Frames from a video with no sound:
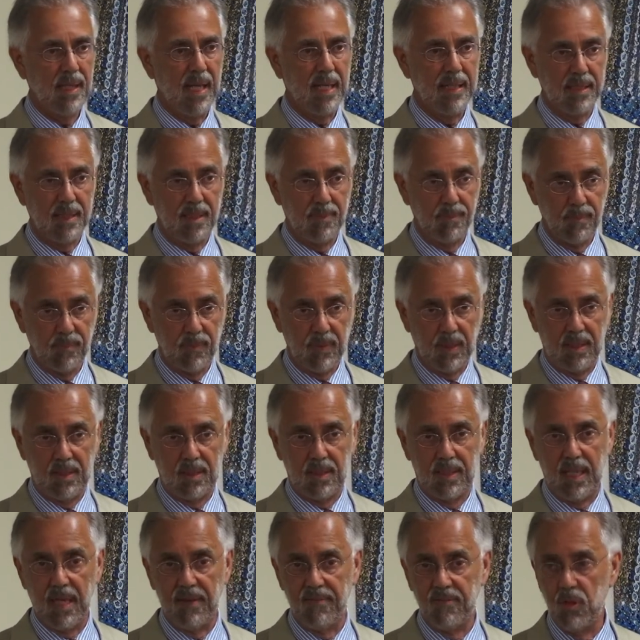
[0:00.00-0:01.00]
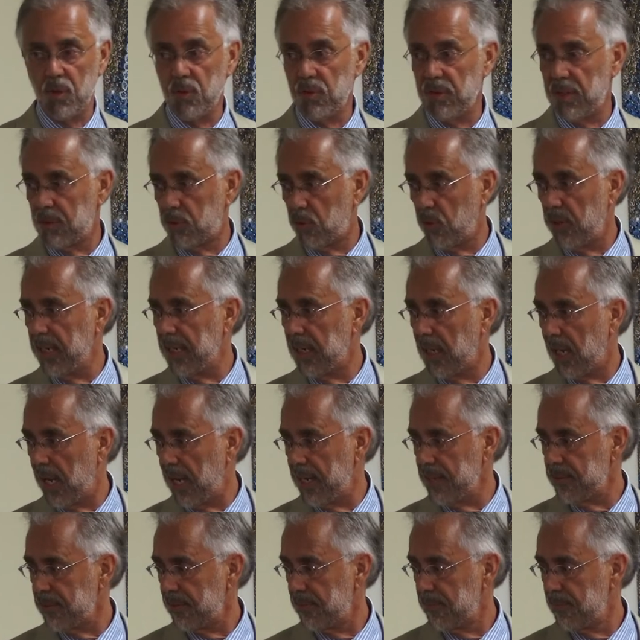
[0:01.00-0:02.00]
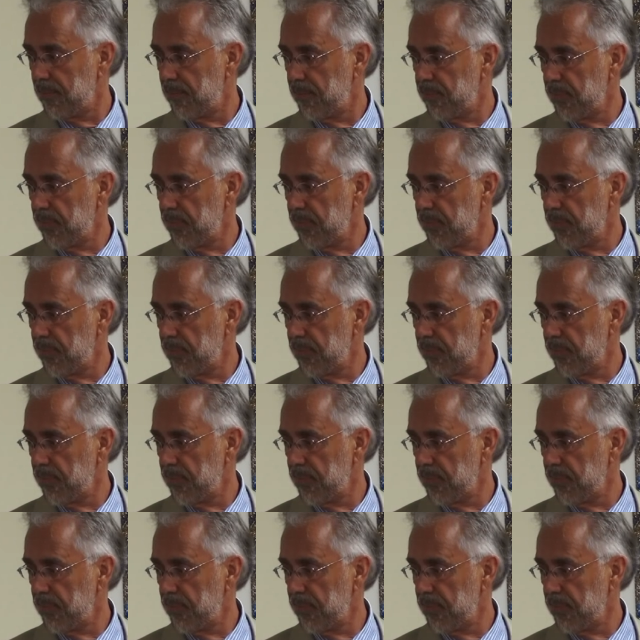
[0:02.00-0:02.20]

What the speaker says: and give you the green light,